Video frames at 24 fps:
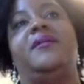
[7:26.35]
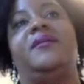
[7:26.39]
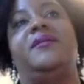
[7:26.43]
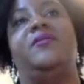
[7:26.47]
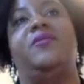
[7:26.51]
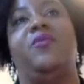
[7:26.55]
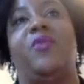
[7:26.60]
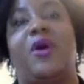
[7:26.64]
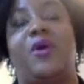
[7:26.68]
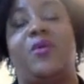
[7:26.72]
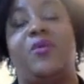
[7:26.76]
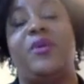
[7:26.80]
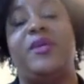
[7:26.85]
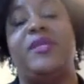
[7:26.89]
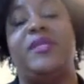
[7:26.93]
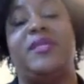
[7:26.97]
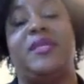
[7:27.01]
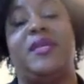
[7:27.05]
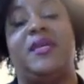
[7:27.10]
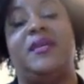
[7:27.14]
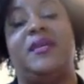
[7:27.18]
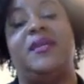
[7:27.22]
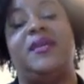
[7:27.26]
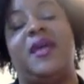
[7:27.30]
what we
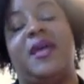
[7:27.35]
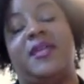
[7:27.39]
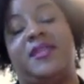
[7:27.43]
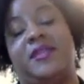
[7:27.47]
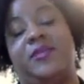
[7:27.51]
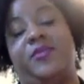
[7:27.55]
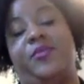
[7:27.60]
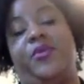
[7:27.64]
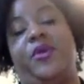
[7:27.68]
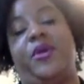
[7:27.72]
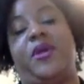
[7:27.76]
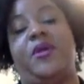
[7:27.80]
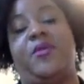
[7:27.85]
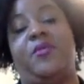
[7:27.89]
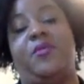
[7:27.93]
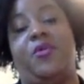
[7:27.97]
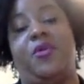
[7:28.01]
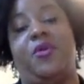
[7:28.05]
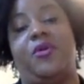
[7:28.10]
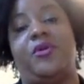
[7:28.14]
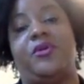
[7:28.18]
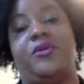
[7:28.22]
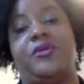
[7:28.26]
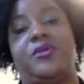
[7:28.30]
did at the brick and
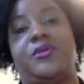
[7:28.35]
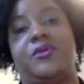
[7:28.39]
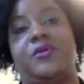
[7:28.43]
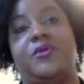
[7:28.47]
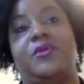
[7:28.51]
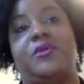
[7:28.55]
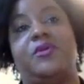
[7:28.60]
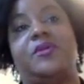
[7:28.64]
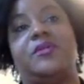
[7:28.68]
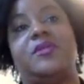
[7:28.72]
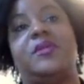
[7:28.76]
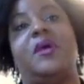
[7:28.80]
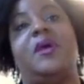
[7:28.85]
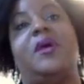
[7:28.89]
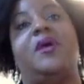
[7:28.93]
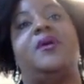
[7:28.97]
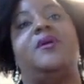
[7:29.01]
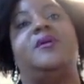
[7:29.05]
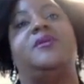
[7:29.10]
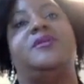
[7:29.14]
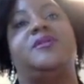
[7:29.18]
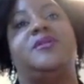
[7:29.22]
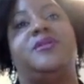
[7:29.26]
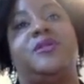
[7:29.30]
mortar schools
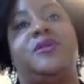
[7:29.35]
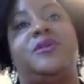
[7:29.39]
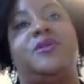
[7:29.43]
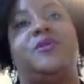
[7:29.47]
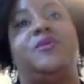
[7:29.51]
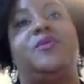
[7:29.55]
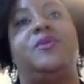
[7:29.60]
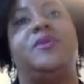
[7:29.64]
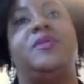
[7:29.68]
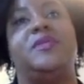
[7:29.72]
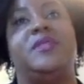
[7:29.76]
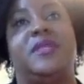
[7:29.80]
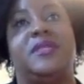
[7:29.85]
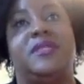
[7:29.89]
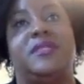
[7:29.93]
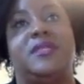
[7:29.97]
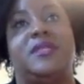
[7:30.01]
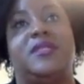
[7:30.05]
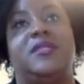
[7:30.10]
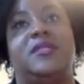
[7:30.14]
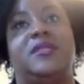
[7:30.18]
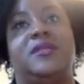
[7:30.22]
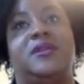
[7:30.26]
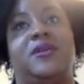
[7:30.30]
to
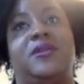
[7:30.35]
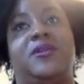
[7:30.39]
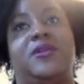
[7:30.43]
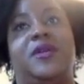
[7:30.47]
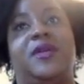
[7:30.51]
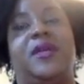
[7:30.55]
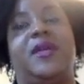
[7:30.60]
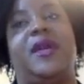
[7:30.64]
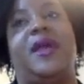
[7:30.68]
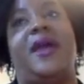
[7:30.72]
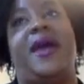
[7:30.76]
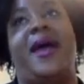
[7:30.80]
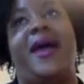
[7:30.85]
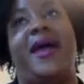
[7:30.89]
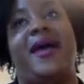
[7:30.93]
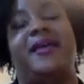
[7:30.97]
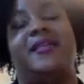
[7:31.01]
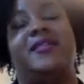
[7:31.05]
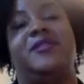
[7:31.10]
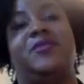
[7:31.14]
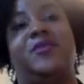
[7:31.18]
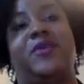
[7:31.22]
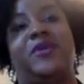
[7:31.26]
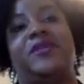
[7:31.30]
distance learning,
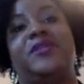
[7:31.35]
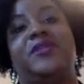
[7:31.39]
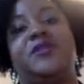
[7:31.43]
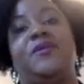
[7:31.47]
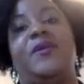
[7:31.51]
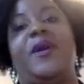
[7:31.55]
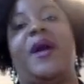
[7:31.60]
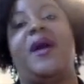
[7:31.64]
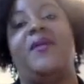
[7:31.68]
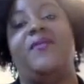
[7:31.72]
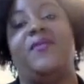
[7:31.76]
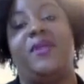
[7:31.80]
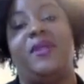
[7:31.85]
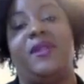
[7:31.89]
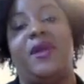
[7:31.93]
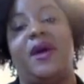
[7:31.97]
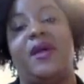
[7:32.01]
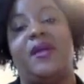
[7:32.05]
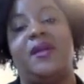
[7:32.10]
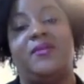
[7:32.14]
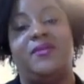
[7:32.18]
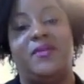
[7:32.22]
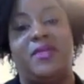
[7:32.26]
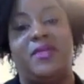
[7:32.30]
as we do have a
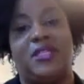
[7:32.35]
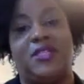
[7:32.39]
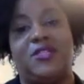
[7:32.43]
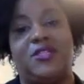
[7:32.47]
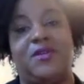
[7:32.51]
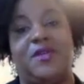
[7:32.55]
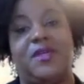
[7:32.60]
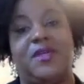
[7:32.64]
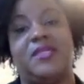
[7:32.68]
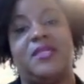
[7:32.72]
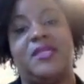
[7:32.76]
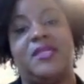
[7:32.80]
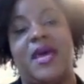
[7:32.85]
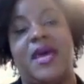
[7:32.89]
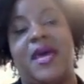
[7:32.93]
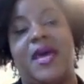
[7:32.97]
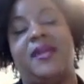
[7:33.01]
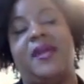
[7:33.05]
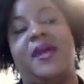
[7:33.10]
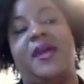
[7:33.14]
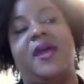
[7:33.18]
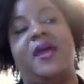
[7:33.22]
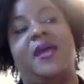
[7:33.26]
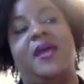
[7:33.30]
lot of districts
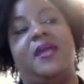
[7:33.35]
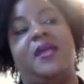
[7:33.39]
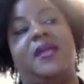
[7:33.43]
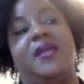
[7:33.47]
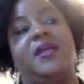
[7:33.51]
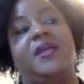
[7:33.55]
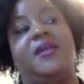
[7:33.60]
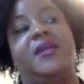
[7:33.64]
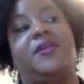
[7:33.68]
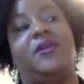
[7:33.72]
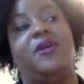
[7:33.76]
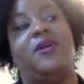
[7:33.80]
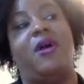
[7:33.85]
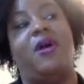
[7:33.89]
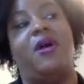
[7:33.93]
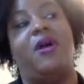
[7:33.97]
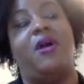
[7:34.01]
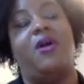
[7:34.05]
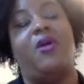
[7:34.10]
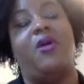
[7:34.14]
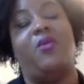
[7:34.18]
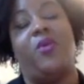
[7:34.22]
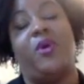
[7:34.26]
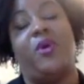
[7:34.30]
that either
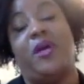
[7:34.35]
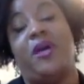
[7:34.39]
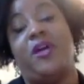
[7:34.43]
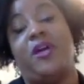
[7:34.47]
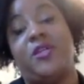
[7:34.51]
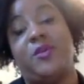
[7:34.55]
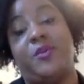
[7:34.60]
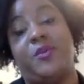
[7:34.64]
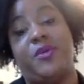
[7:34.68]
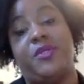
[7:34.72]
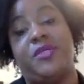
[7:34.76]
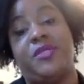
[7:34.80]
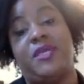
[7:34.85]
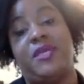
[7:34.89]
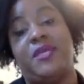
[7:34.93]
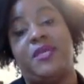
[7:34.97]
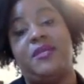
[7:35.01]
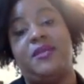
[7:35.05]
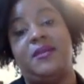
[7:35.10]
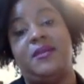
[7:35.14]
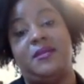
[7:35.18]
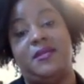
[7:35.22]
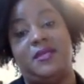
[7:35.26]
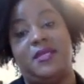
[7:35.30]
are
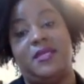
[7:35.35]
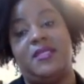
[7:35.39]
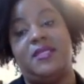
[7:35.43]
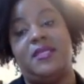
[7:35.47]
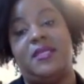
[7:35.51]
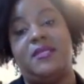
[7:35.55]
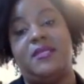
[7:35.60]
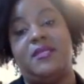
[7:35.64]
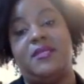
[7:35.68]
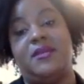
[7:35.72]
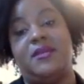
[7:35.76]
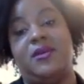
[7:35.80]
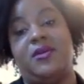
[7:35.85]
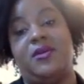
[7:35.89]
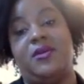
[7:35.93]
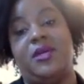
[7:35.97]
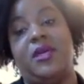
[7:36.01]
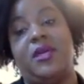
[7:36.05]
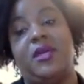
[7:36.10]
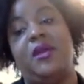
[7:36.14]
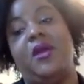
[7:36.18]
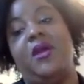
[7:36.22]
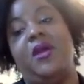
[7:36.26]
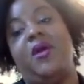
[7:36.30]
100% distance
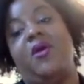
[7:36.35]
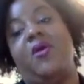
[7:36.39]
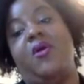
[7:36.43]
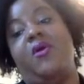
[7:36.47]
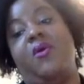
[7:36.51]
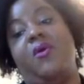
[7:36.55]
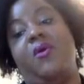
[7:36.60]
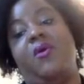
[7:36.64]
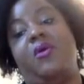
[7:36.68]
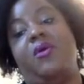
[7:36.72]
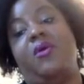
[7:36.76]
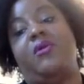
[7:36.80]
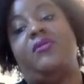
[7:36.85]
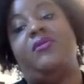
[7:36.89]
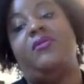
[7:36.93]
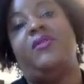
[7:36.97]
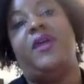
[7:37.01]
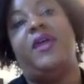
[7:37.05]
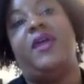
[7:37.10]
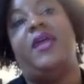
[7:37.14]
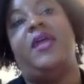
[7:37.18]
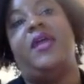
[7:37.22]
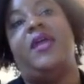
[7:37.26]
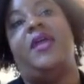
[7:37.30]
learning or
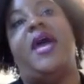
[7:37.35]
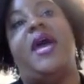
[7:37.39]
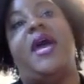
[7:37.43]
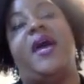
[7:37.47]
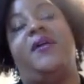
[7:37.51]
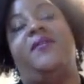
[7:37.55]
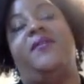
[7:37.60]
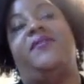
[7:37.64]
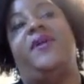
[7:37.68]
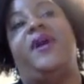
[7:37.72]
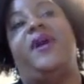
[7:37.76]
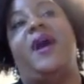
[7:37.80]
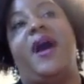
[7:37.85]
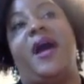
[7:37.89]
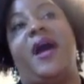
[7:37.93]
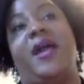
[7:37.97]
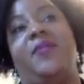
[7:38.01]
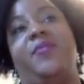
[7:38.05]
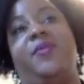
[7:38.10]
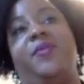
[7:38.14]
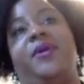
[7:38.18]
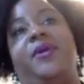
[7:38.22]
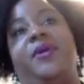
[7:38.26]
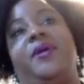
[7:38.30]
they have a
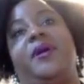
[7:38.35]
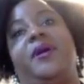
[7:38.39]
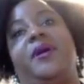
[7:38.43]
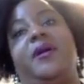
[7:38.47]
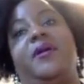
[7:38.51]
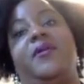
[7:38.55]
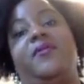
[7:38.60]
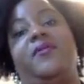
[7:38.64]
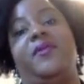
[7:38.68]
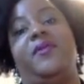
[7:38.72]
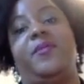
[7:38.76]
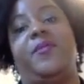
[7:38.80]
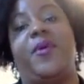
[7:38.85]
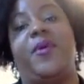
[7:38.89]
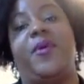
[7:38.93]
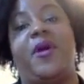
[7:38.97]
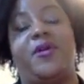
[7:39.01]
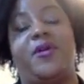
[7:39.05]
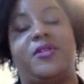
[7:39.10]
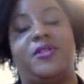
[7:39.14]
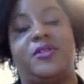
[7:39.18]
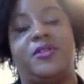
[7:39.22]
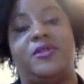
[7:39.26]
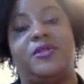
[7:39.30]
hybrid of
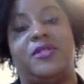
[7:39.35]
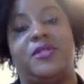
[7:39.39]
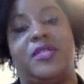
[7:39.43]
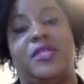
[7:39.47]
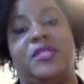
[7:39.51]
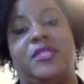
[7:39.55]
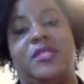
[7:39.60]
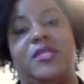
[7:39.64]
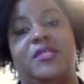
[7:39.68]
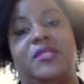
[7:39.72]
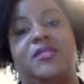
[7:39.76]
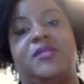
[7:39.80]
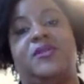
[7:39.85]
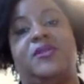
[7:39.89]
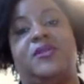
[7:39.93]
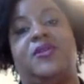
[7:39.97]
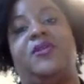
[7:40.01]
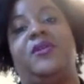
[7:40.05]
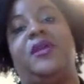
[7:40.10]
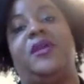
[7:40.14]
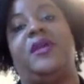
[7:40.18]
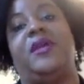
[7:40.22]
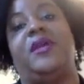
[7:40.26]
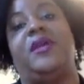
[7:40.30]
partial distance
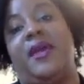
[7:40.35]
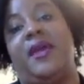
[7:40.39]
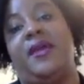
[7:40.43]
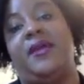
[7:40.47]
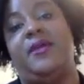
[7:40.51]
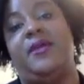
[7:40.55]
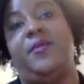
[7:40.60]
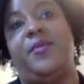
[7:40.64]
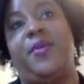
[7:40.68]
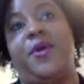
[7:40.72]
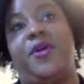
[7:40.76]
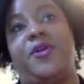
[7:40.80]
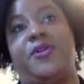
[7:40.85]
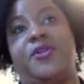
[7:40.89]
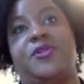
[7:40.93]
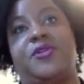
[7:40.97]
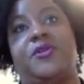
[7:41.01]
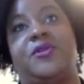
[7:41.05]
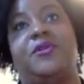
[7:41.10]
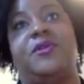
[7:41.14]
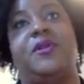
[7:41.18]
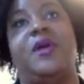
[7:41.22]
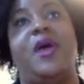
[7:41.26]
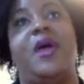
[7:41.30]
learning and
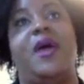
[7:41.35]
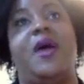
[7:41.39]
partial